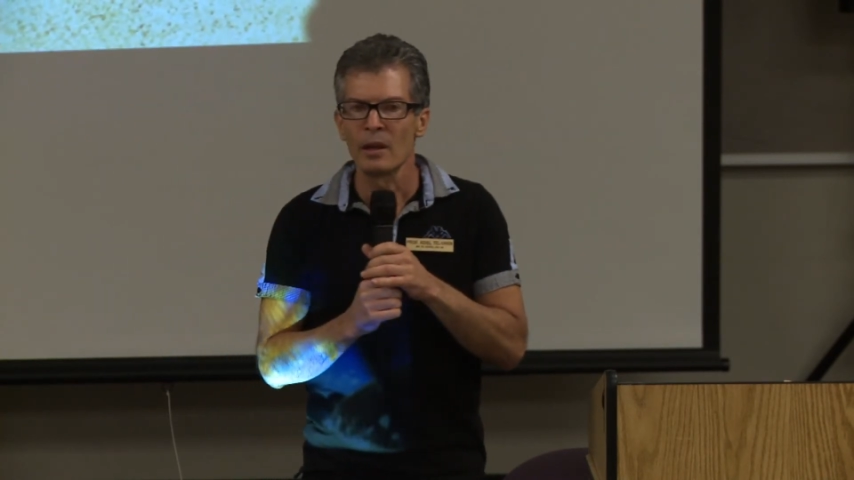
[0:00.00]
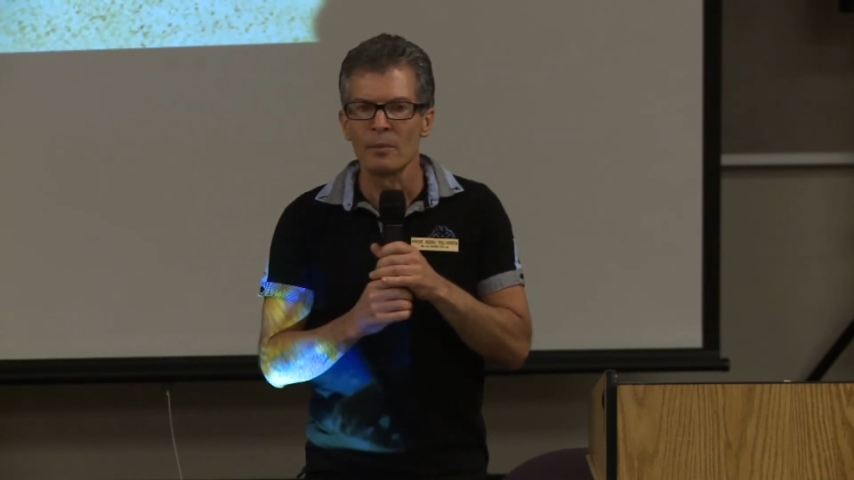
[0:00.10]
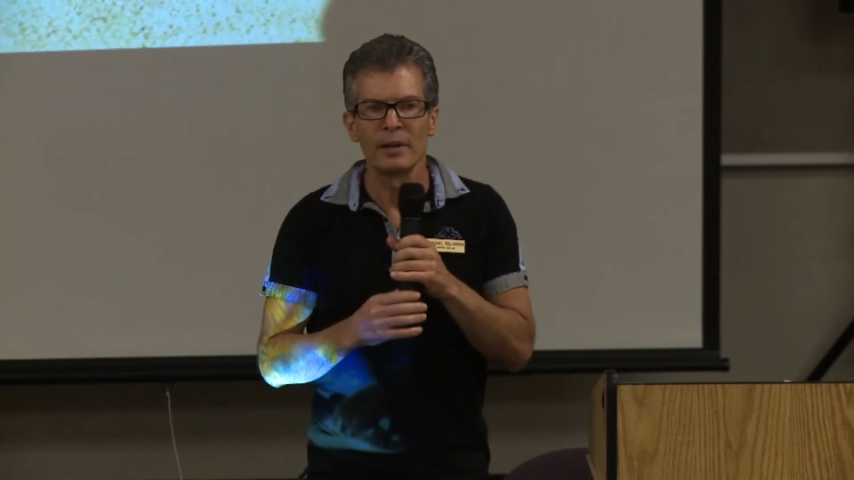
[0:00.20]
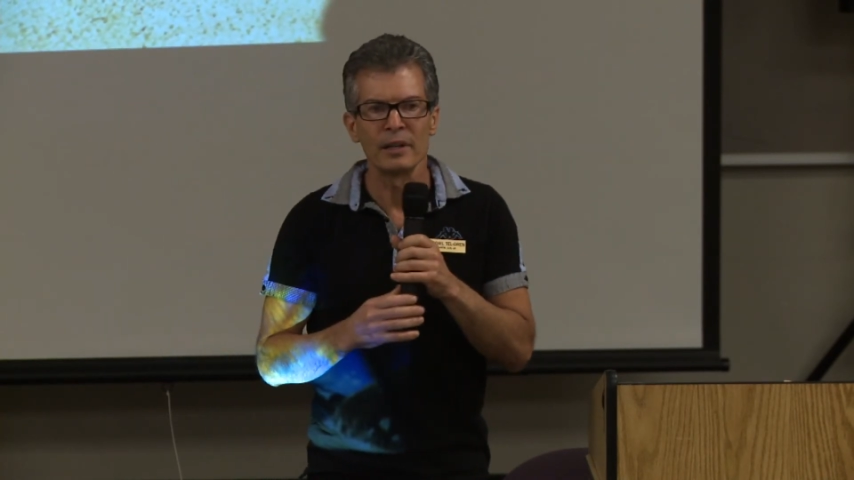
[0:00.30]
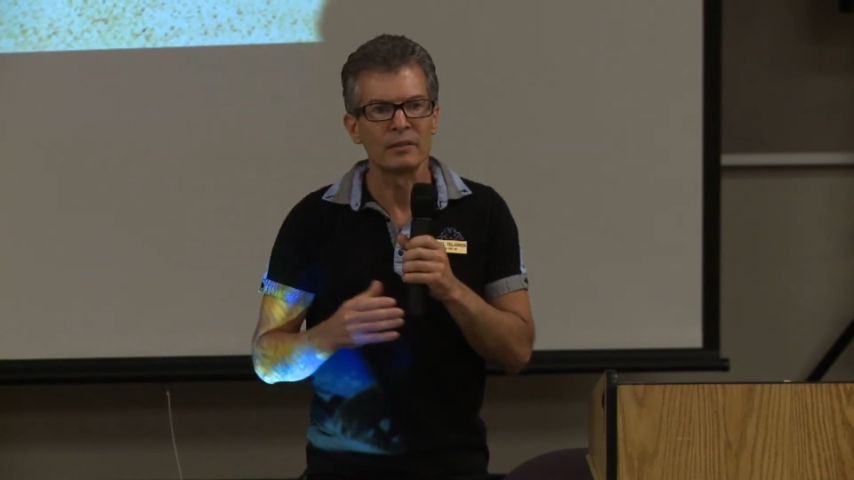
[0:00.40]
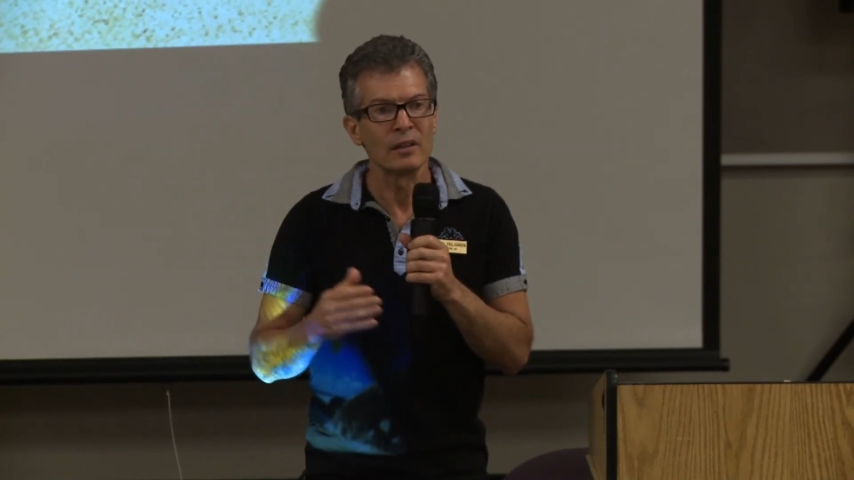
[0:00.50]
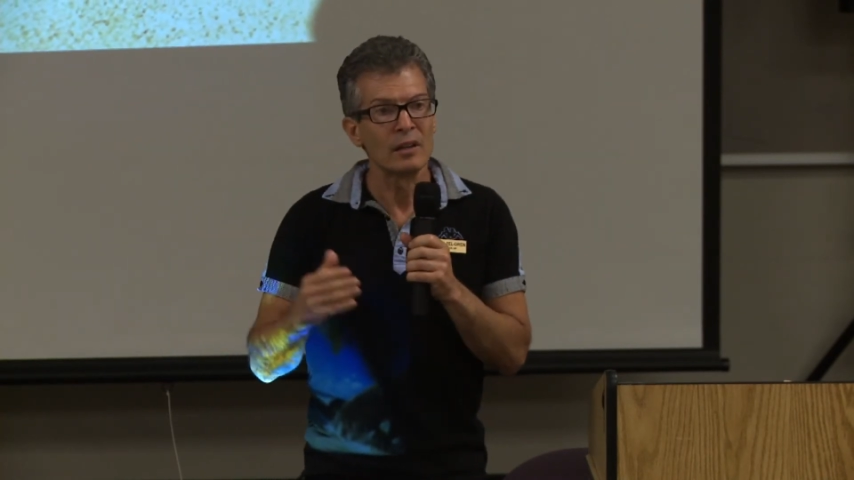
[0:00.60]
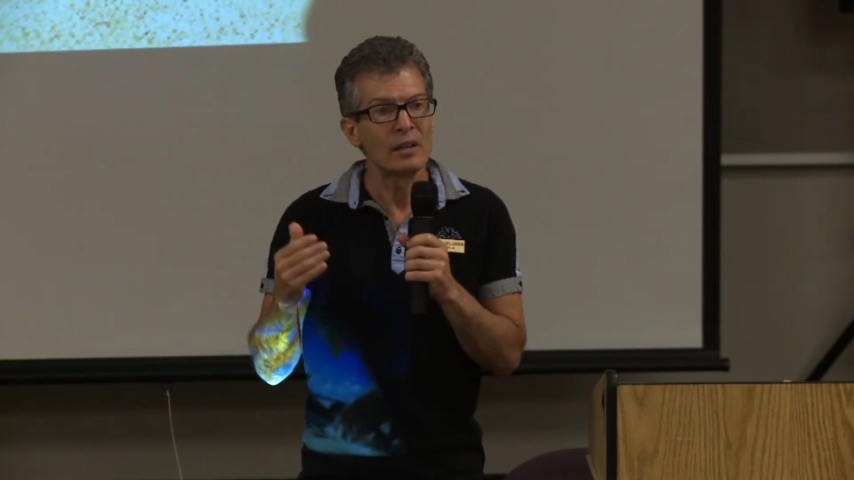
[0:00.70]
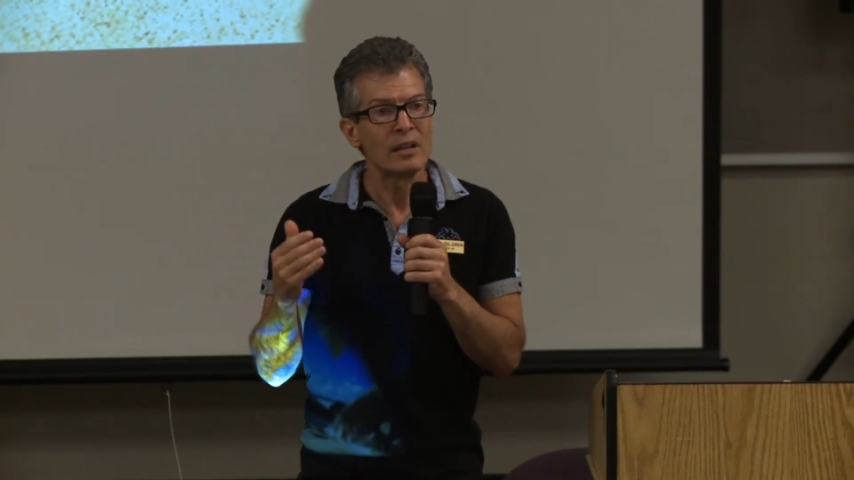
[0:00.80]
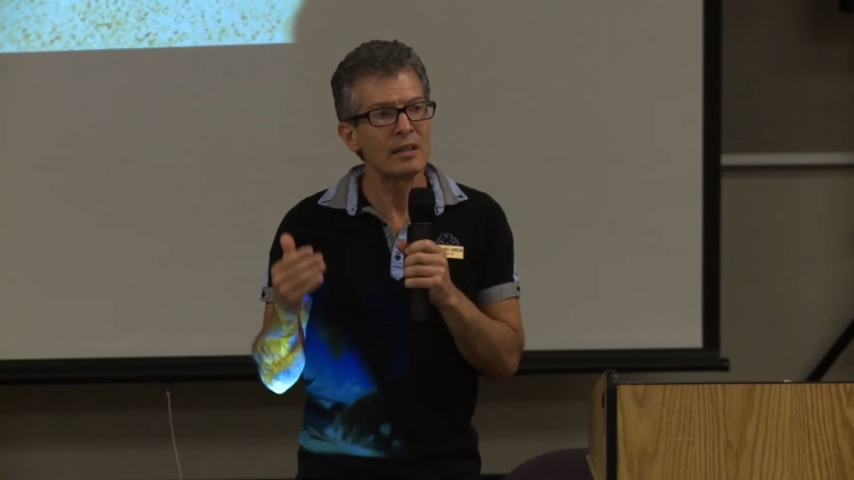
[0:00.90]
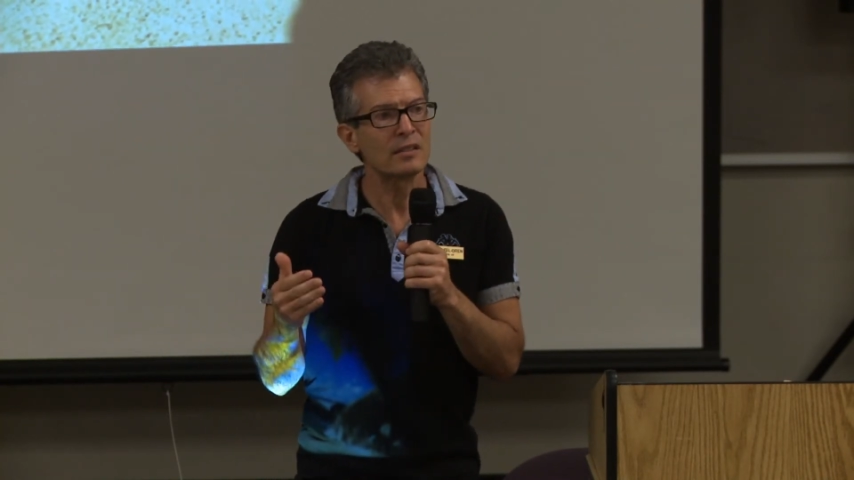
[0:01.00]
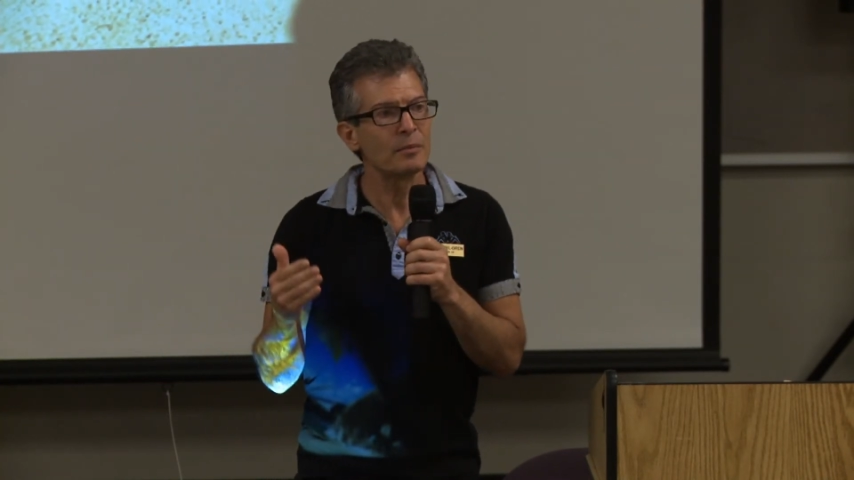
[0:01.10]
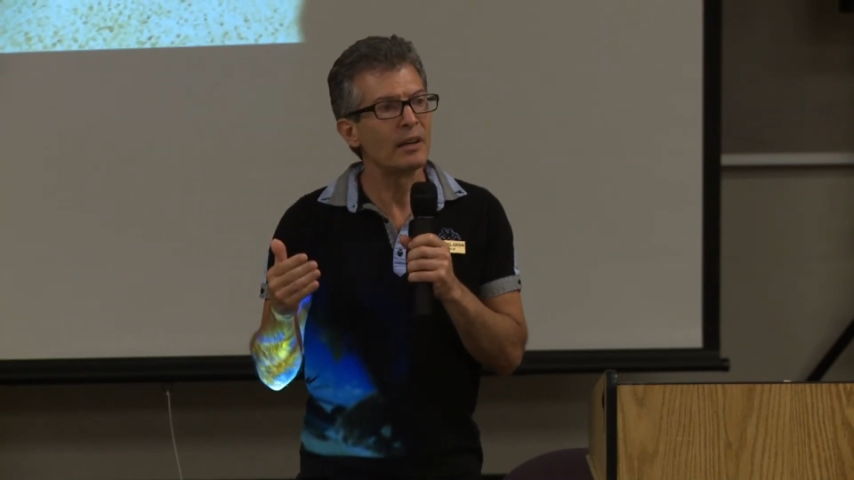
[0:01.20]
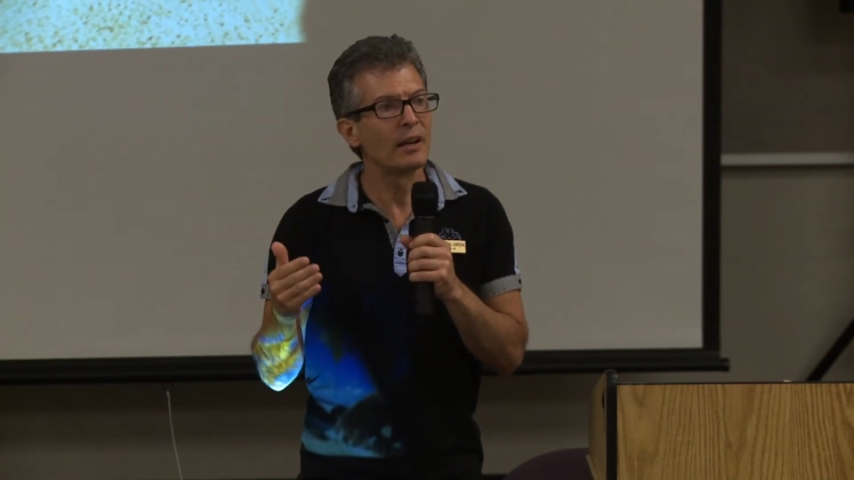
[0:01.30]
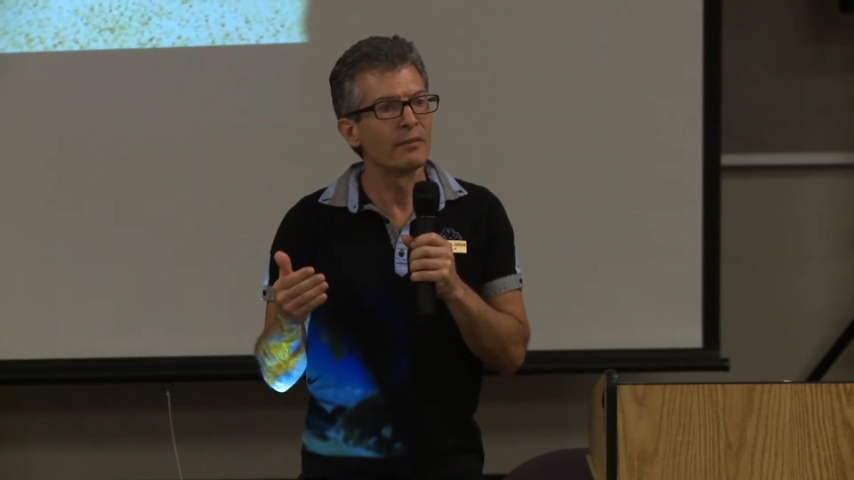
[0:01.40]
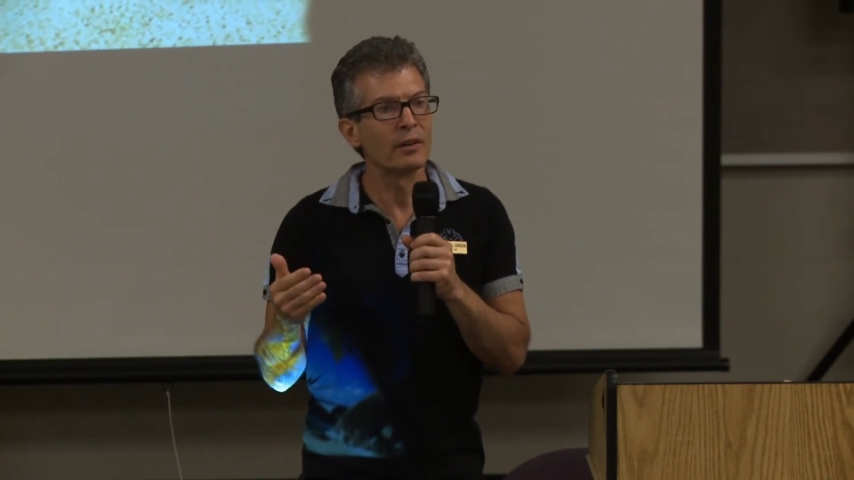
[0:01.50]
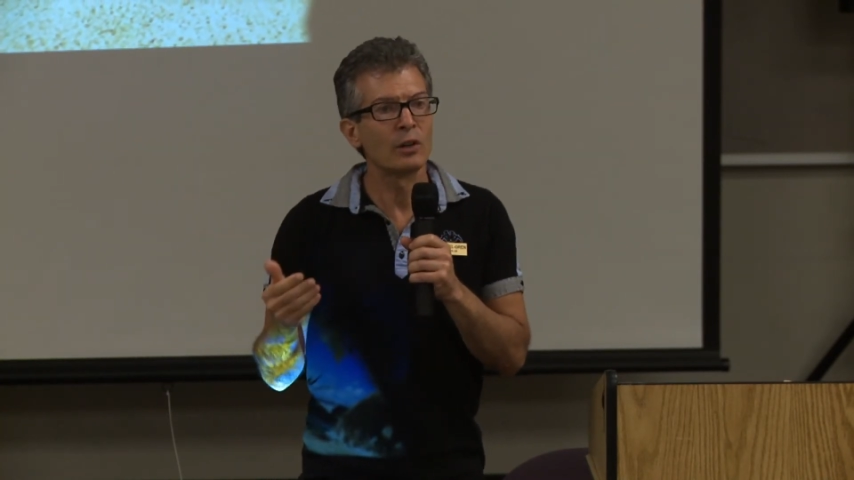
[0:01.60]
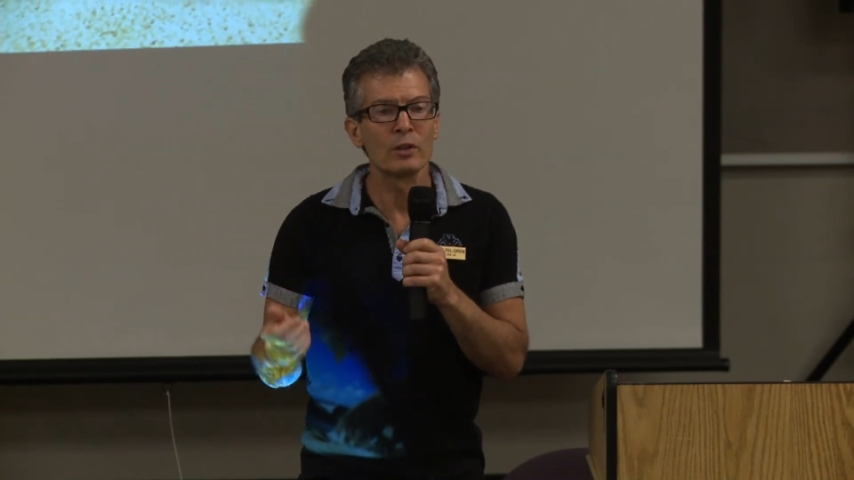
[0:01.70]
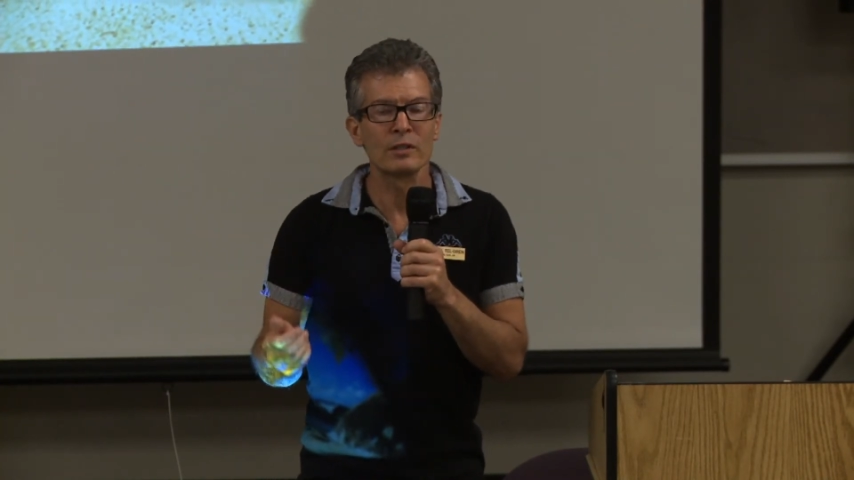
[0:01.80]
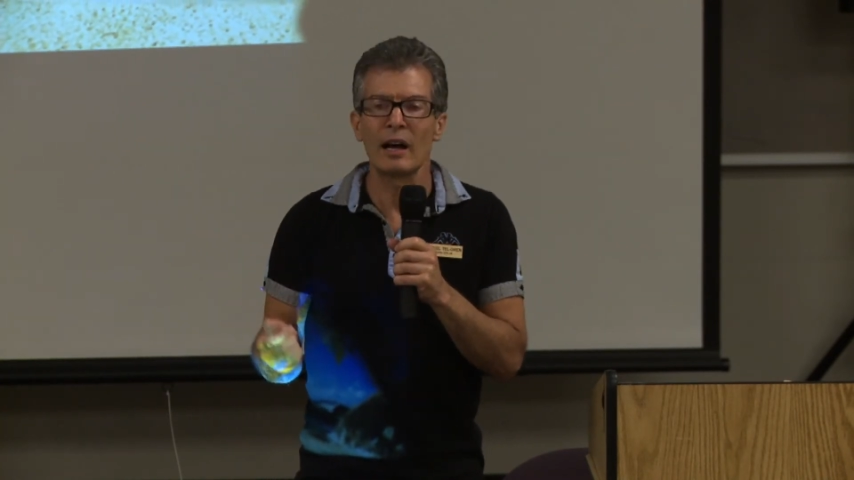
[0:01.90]
but histamine level
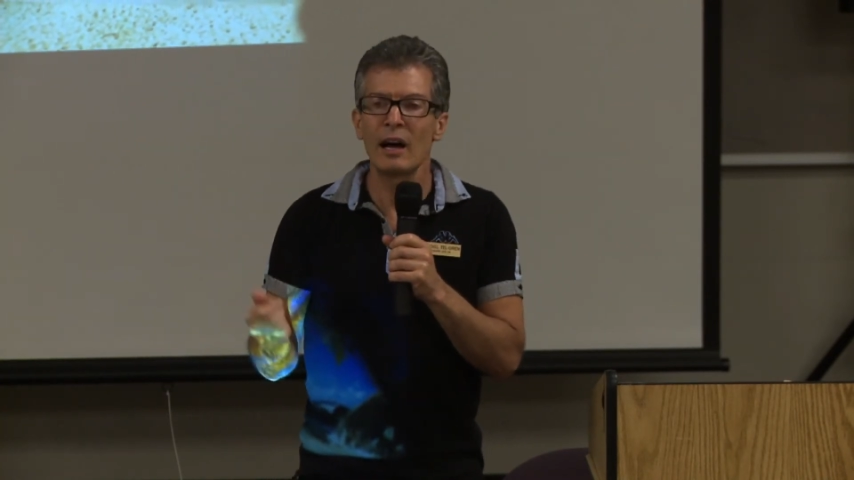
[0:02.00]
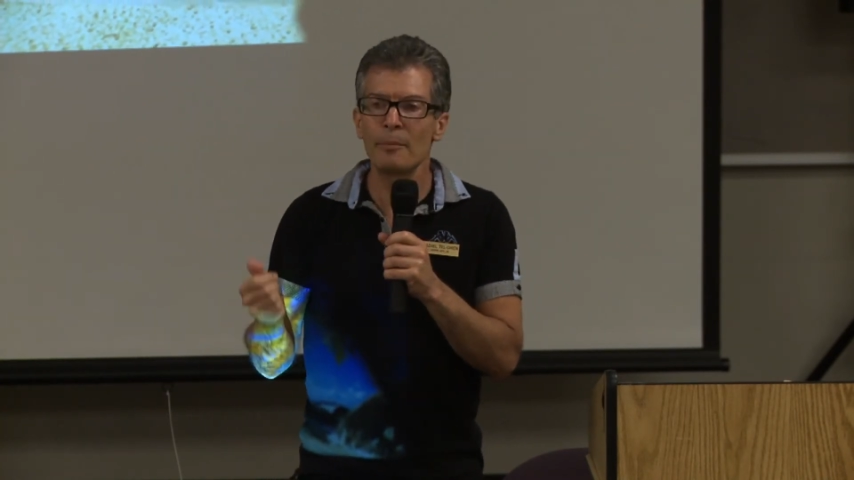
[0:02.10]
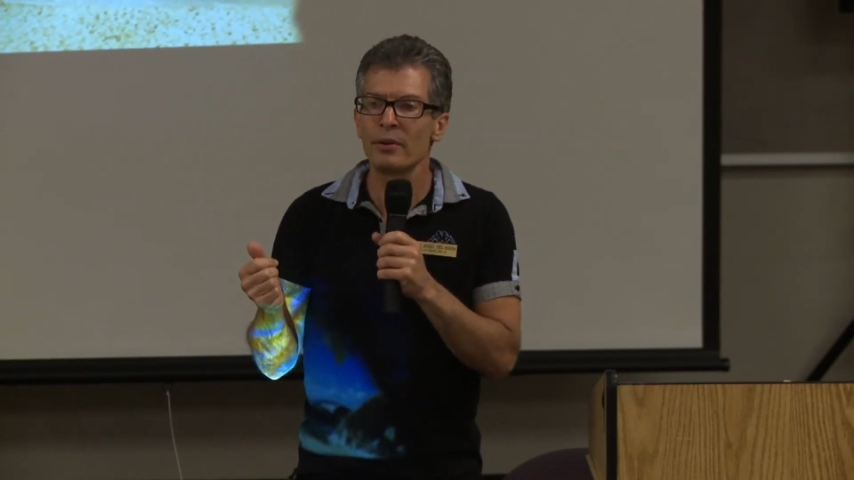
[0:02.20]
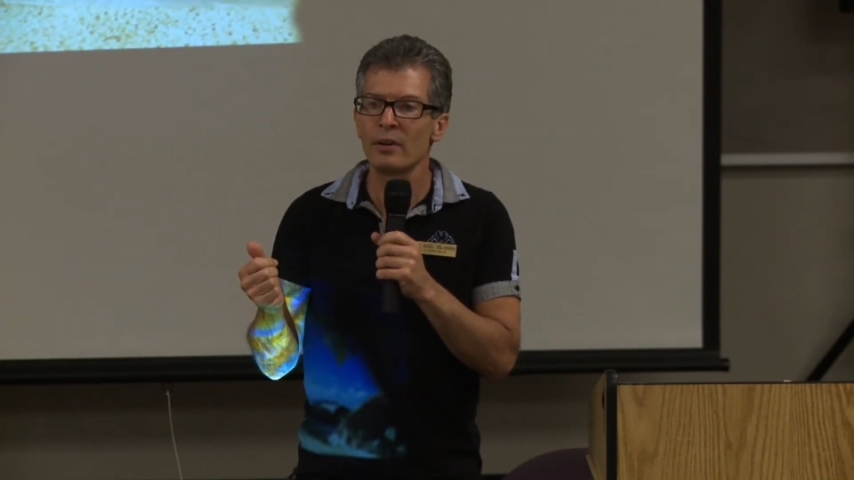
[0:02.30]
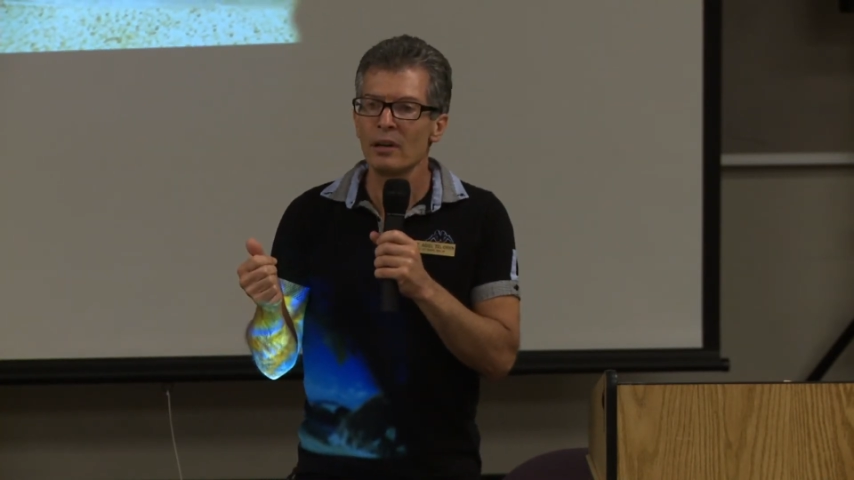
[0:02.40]
goes up